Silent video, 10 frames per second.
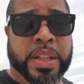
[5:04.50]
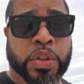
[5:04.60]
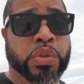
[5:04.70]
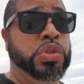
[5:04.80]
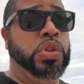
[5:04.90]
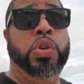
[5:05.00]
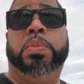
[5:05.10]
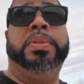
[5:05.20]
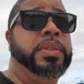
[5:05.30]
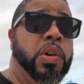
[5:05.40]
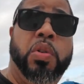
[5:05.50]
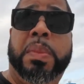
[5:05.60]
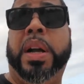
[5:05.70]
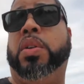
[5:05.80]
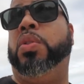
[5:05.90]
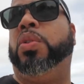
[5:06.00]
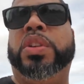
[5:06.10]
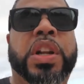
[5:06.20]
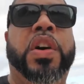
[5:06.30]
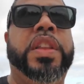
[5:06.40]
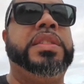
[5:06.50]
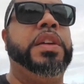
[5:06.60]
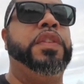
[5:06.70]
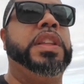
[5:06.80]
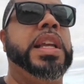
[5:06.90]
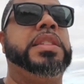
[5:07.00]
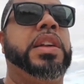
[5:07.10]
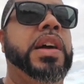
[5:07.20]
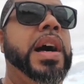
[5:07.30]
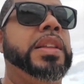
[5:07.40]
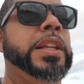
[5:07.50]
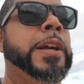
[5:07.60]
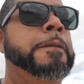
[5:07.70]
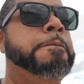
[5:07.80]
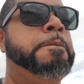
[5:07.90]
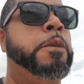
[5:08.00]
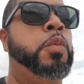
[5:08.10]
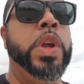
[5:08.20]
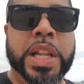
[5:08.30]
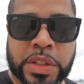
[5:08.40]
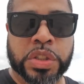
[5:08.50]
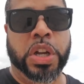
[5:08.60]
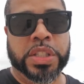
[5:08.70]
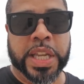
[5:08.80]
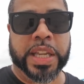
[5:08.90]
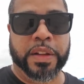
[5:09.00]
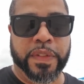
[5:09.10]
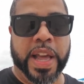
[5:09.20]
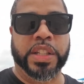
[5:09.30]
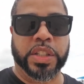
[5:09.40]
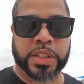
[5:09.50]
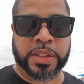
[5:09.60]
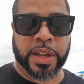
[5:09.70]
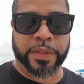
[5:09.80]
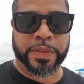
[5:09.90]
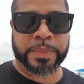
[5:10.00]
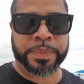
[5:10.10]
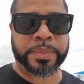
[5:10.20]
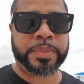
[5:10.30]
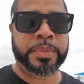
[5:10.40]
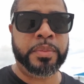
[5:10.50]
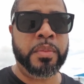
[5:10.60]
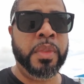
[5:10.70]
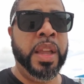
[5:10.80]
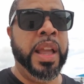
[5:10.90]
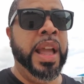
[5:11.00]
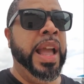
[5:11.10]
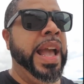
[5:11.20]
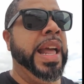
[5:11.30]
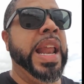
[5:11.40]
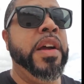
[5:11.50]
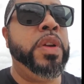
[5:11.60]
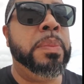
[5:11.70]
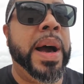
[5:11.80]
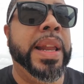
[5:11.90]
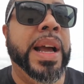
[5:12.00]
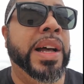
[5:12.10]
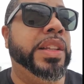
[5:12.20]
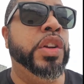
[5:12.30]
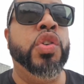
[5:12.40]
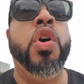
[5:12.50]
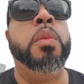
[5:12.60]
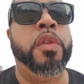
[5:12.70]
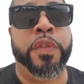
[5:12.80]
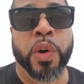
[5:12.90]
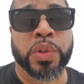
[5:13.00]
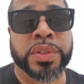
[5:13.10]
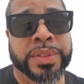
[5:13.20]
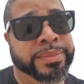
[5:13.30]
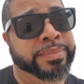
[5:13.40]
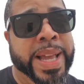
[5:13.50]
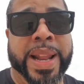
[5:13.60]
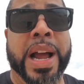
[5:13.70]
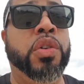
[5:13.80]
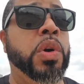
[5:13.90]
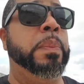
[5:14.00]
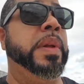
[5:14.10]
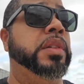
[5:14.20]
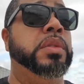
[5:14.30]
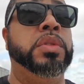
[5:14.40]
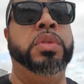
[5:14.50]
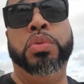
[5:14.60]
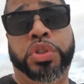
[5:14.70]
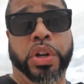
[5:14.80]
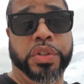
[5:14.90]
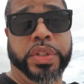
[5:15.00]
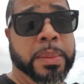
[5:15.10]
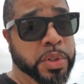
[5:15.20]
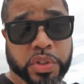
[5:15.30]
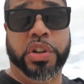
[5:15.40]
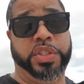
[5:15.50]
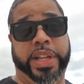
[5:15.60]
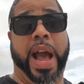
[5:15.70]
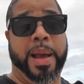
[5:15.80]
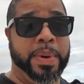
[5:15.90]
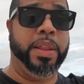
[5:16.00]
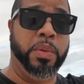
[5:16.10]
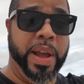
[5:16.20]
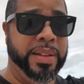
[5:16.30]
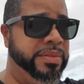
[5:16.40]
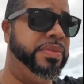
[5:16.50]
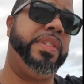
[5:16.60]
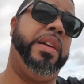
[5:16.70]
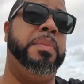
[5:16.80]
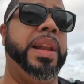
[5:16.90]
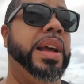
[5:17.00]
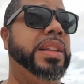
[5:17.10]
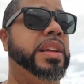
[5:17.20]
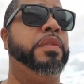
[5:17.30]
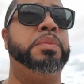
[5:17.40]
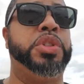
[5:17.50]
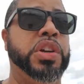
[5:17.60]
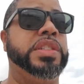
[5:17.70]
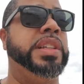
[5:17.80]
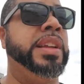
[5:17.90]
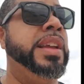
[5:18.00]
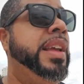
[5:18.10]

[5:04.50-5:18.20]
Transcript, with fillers: YouTube, owned by Google. You know, all these different things that are out there. We need to start taking advantage of this stuff. And everybody out there, normal folks, man, I grew up in New Jersey. I'm a Jersey guy, by the way for everybody out there. I'm from Jersey.